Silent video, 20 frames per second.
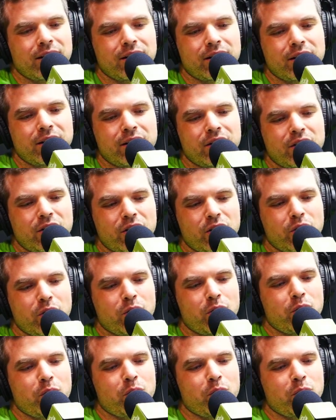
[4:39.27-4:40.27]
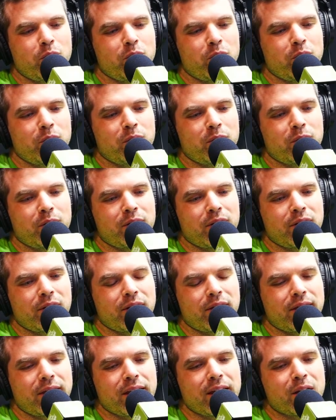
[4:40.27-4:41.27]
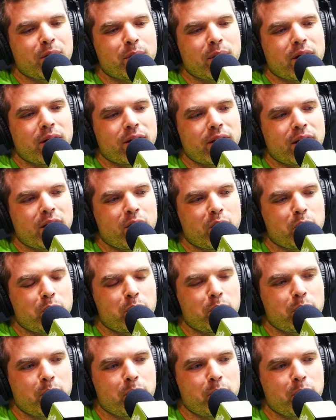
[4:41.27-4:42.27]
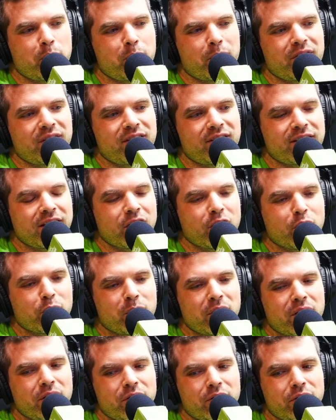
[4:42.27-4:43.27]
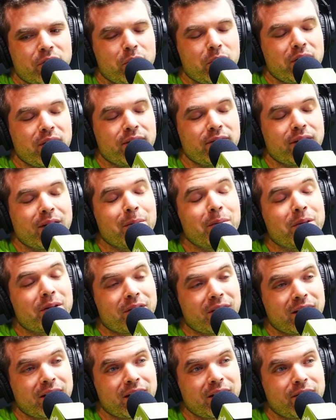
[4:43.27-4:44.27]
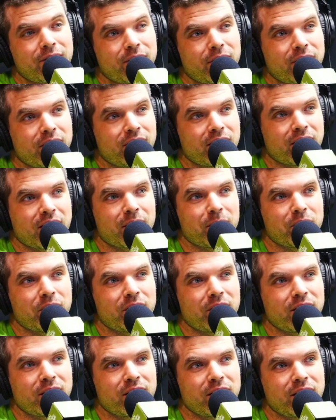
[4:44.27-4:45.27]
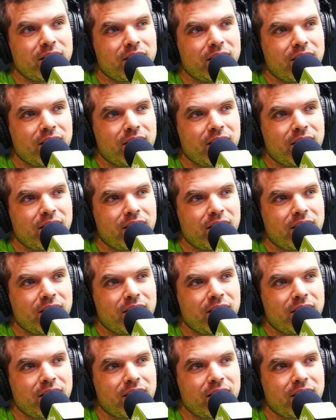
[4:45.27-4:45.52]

Do you think about like single mothers who give up their kid for adoption?